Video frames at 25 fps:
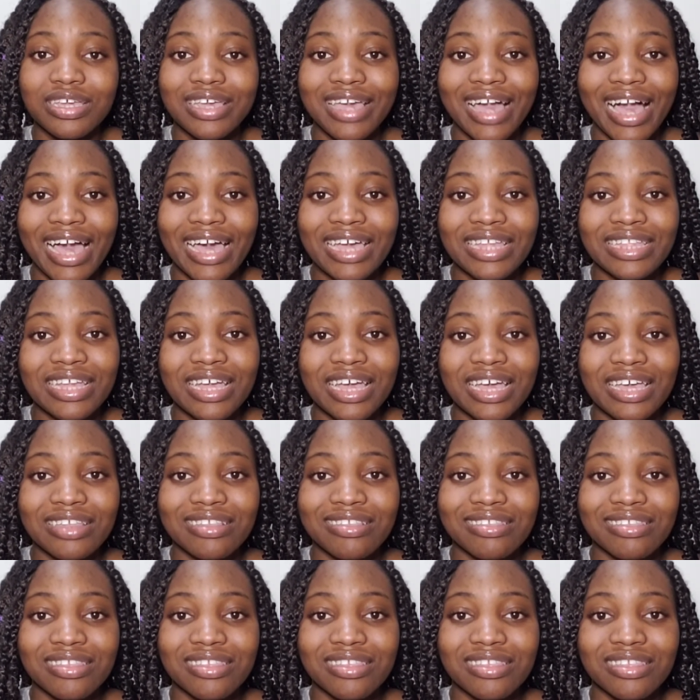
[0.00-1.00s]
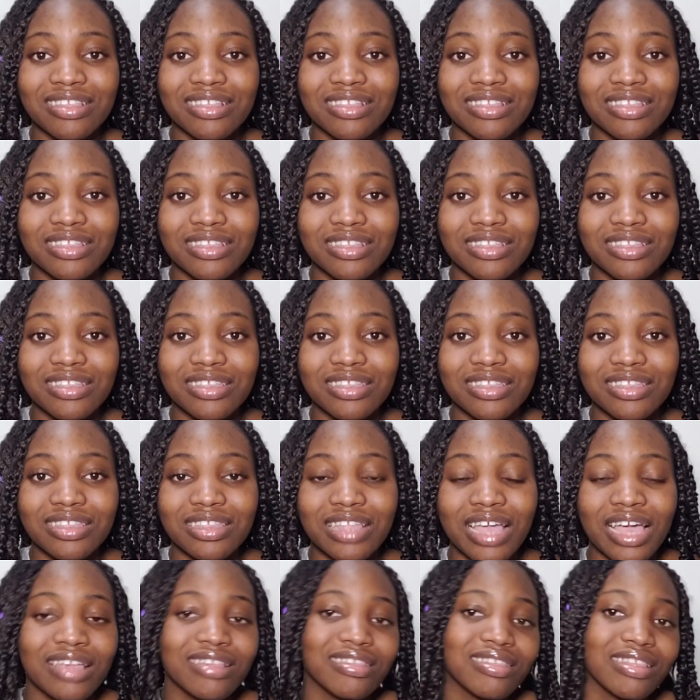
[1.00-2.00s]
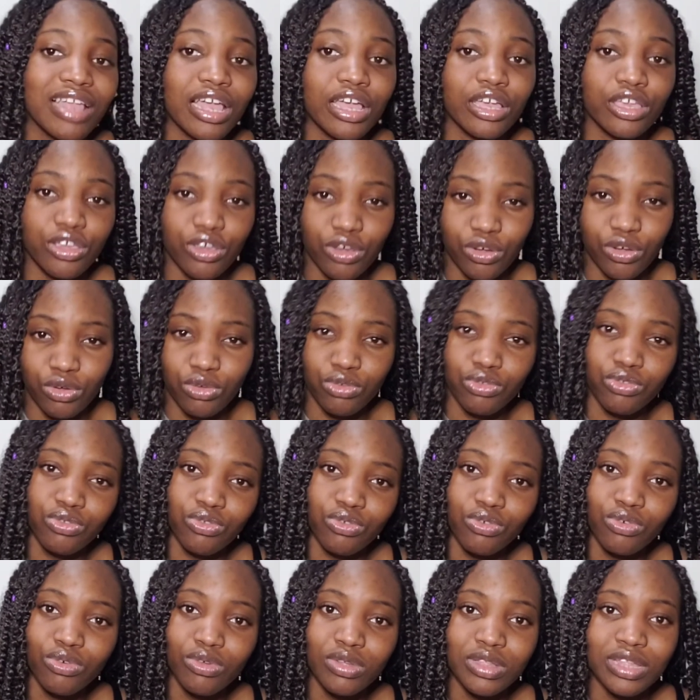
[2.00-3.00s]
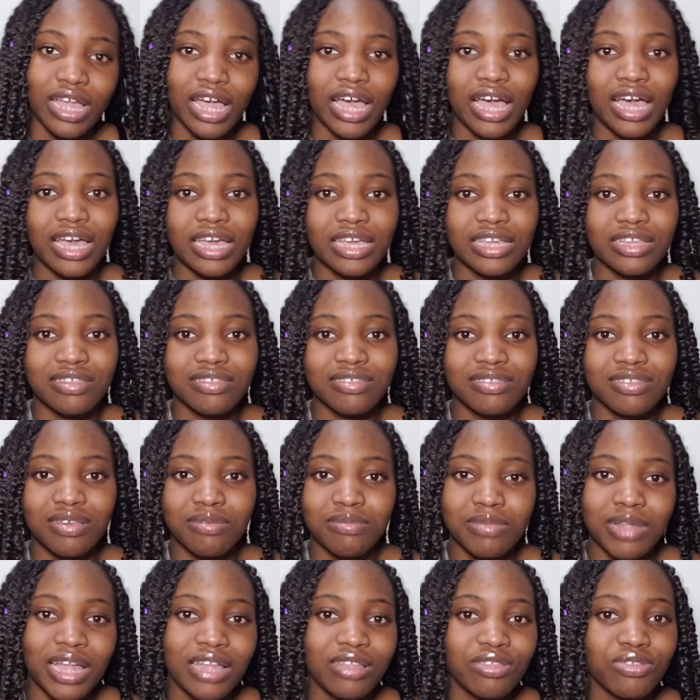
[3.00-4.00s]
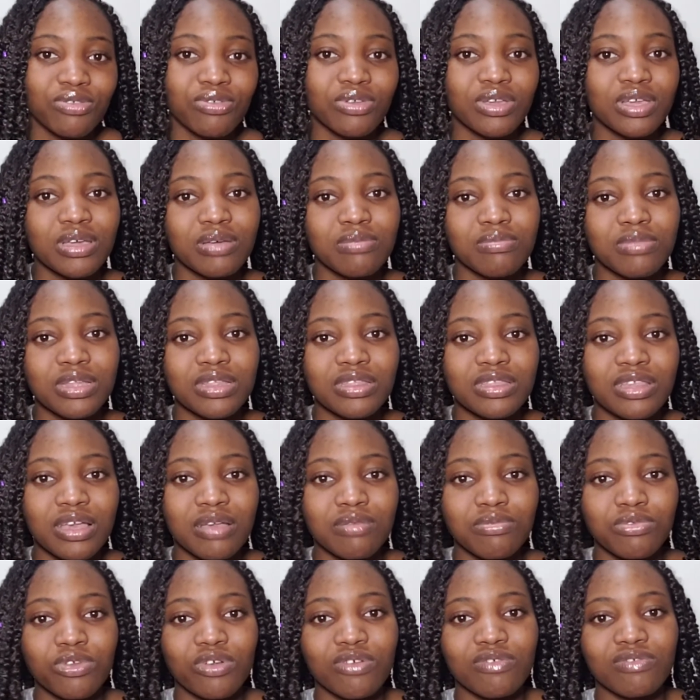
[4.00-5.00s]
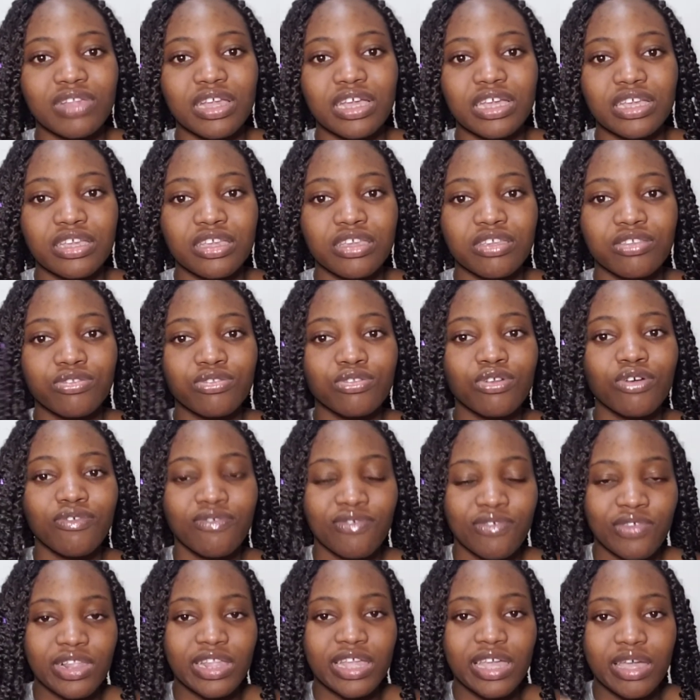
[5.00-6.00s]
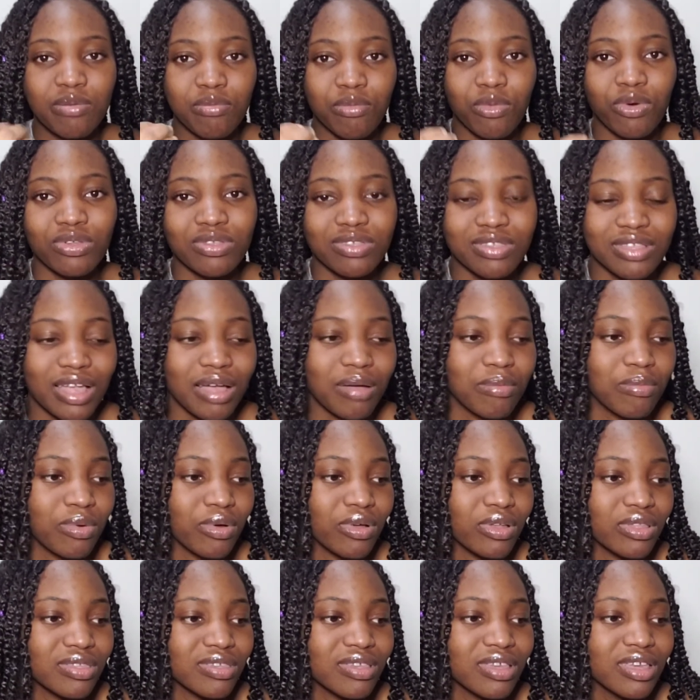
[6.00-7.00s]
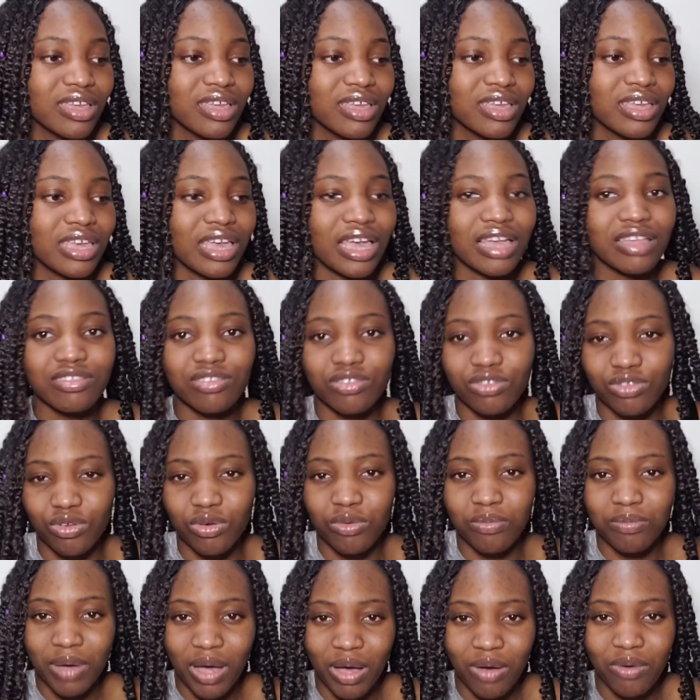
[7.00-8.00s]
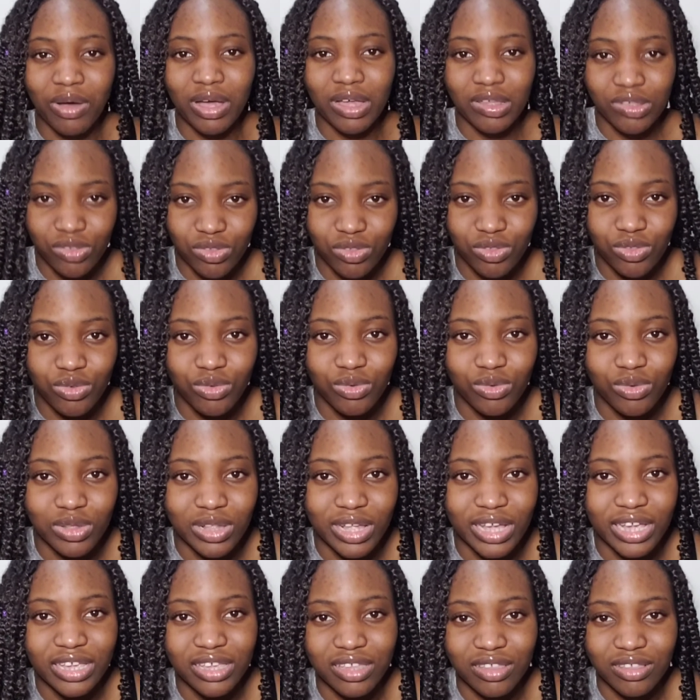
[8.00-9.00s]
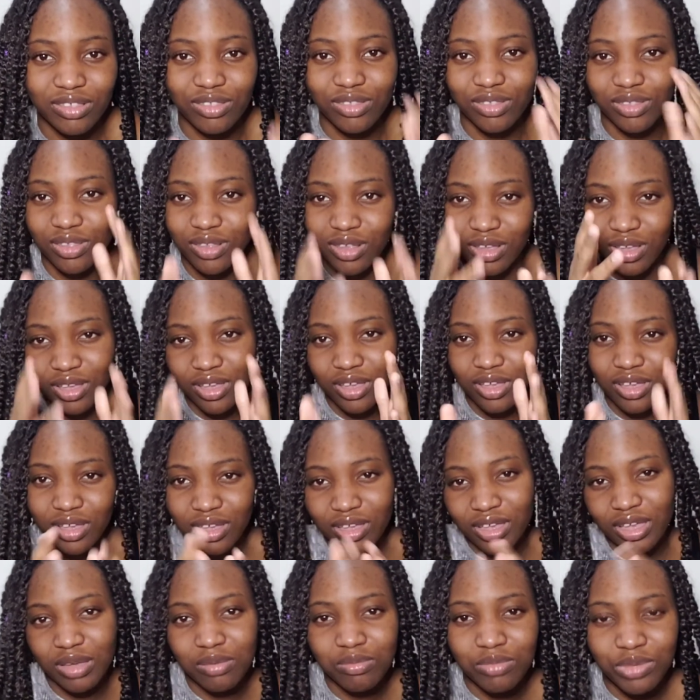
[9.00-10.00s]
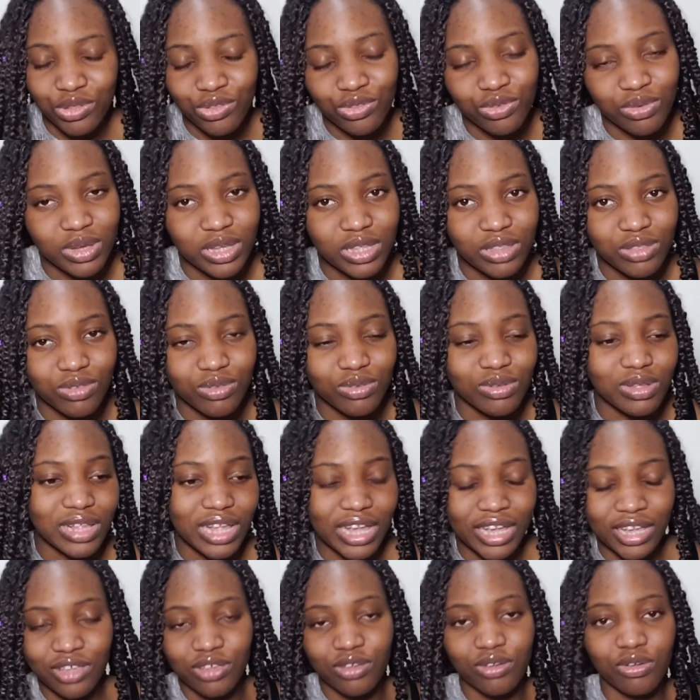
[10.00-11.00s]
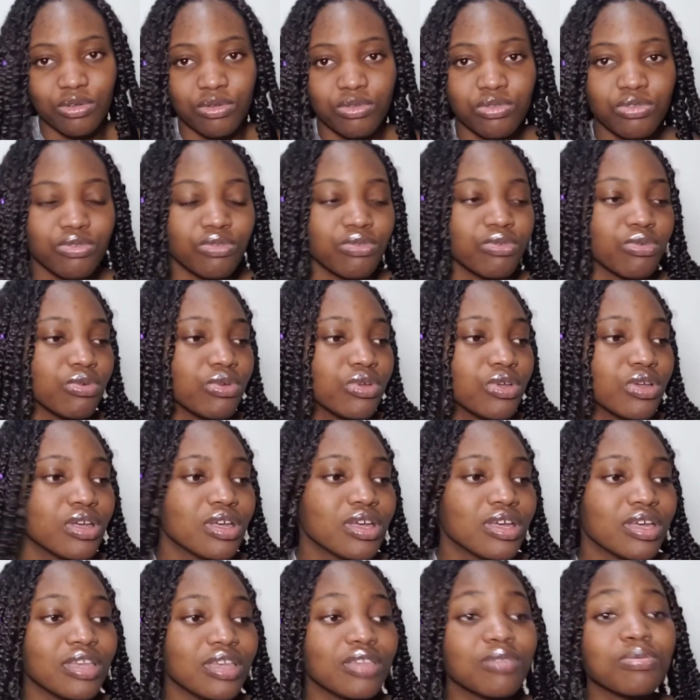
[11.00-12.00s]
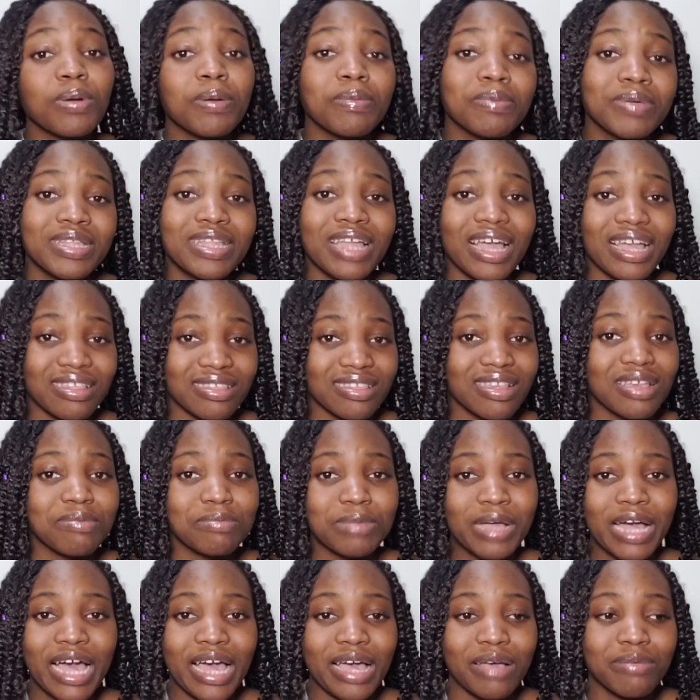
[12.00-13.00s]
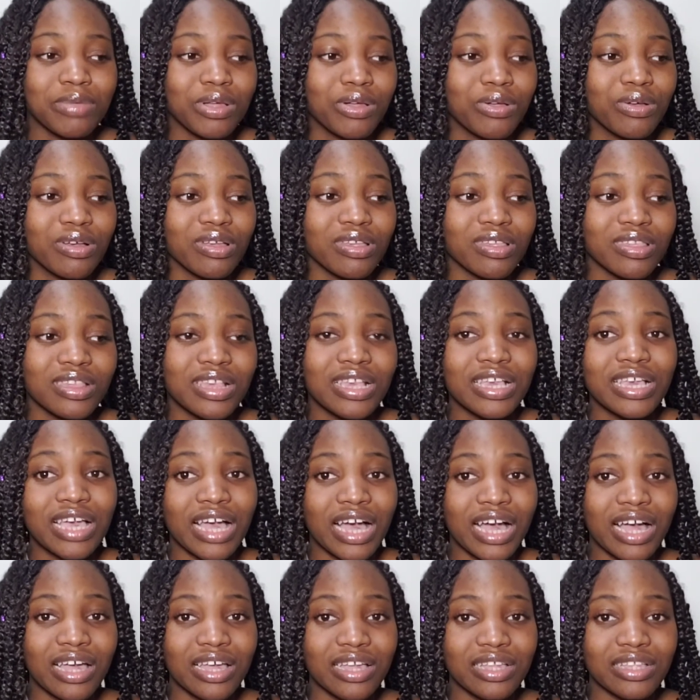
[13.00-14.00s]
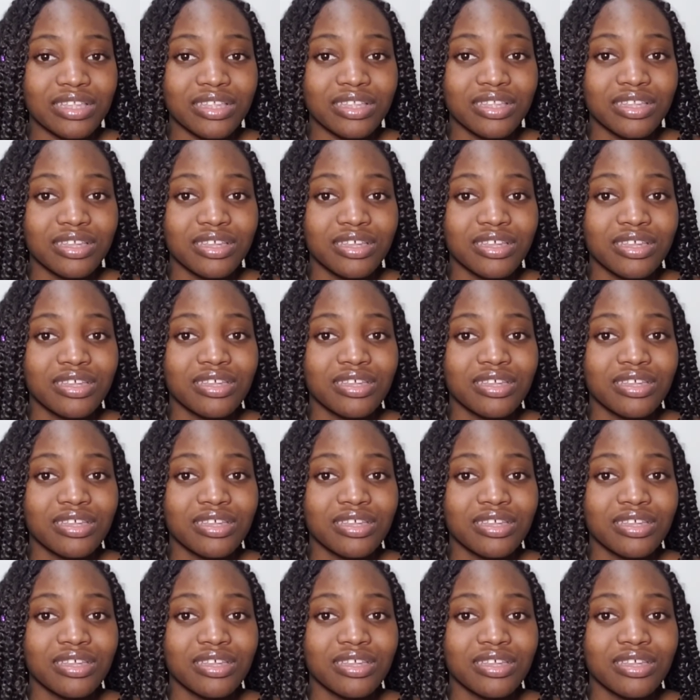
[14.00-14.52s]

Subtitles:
guy that is like Hyung-soo, that is similar to him in terms of like he's not fully a monster but he has his own powers too, like he's in between too, like Hyung-soo. It's probably that same guy because he can,